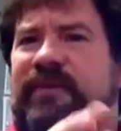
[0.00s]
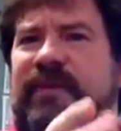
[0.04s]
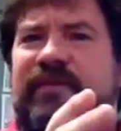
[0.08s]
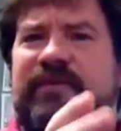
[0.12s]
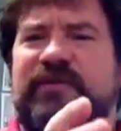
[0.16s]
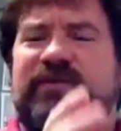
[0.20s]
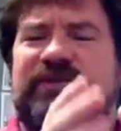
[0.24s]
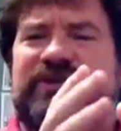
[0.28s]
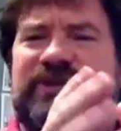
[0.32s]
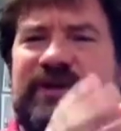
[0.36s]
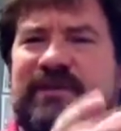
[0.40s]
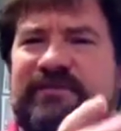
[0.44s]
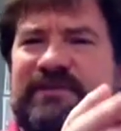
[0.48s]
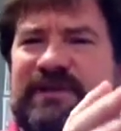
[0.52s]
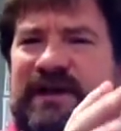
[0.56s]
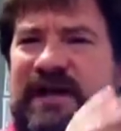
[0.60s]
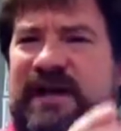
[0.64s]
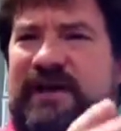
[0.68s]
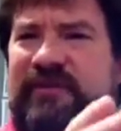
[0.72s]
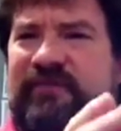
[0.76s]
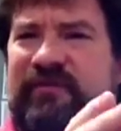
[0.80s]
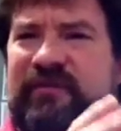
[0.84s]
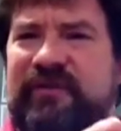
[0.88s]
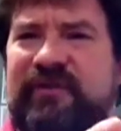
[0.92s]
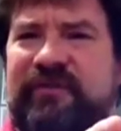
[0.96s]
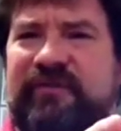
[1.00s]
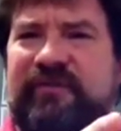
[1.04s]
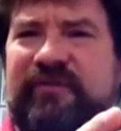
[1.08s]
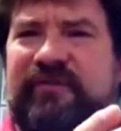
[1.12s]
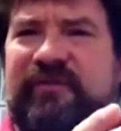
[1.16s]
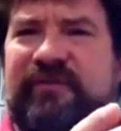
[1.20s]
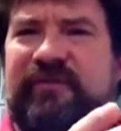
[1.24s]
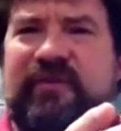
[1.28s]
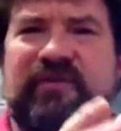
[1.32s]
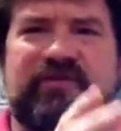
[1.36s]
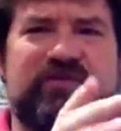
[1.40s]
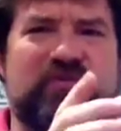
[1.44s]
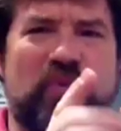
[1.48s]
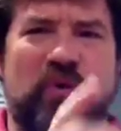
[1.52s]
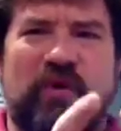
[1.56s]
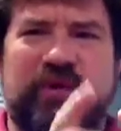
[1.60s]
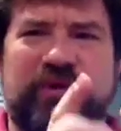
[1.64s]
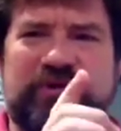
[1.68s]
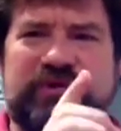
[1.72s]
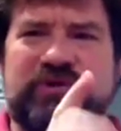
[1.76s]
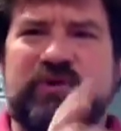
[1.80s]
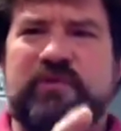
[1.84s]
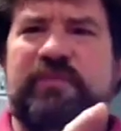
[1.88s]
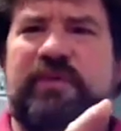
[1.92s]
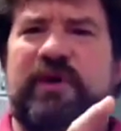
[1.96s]
there's sometimes if there's one
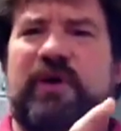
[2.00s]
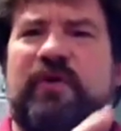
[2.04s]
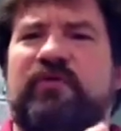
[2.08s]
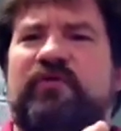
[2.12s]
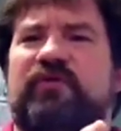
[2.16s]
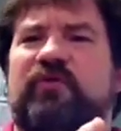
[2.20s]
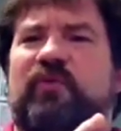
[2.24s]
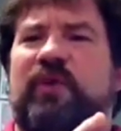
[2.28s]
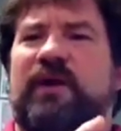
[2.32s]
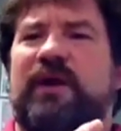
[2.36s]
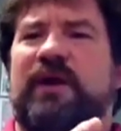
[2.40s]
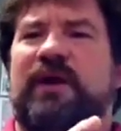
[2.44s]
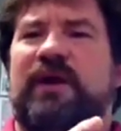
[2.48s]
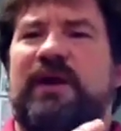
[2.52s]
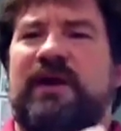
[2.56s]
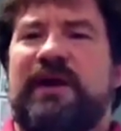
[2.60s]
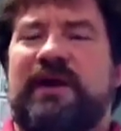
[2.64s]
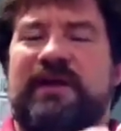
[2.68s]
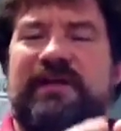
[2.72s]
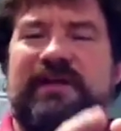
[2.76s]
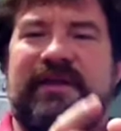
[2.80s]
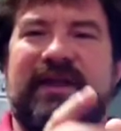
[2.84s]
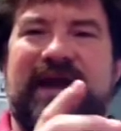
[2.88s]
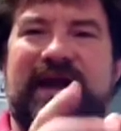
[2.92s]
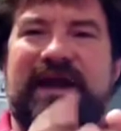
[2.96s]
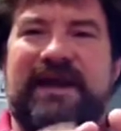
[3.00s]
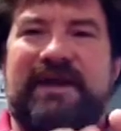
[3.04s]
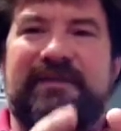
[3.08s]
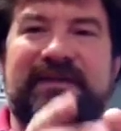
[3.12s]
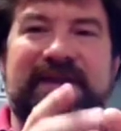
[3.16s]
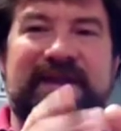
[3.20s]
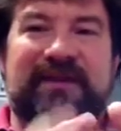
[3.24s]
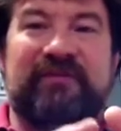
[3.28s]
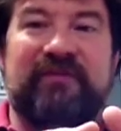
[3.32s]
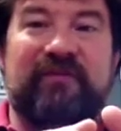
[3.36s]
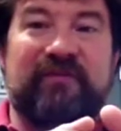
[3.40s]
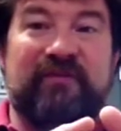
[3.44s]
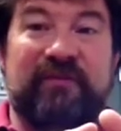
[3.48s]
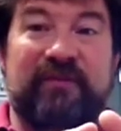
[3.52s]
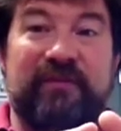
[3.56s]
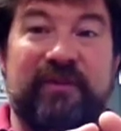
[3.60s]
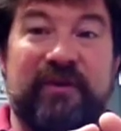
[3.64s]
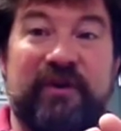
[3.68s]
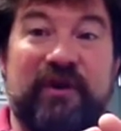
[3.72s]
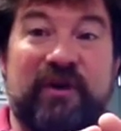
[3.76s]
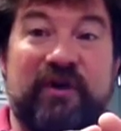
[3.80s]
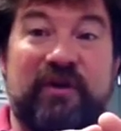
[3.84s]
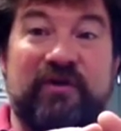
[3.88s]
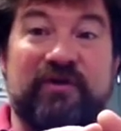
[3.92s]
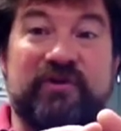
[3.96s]
or two posts where the item isn't from
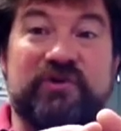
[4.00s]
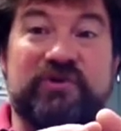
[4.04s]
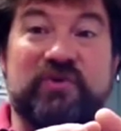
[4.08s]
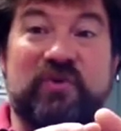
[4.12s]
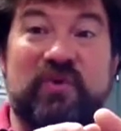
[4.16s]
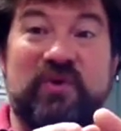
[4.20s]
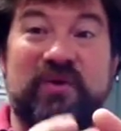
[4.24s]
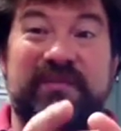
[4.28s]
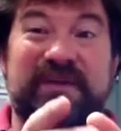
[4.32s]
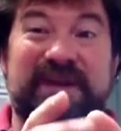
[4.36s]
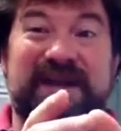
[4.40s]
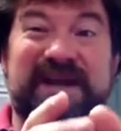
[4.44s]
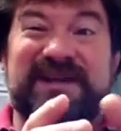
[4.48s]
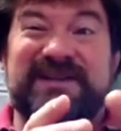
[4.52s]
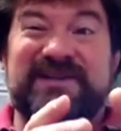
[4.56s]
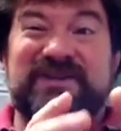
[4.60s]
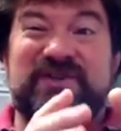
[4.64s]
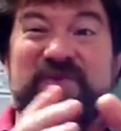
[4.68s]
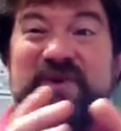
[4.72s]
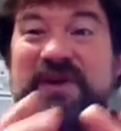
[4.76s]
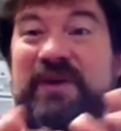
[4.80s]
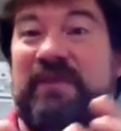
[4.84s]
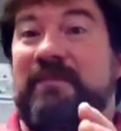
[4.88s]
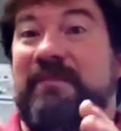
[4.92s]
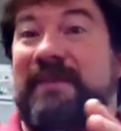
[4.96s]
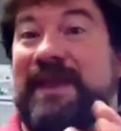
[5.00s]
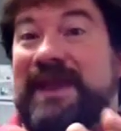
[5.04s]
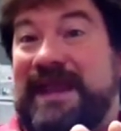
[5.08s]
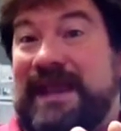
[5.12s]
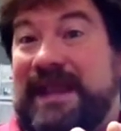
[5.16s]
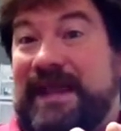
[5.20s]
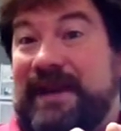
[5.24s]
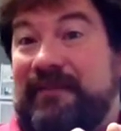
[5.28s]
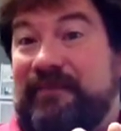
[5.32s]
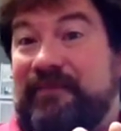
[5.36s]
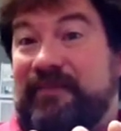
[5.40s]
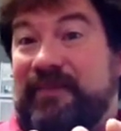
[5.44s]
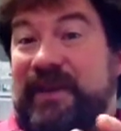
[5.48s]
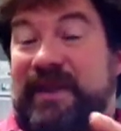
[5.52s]
the dollar store because you can make it.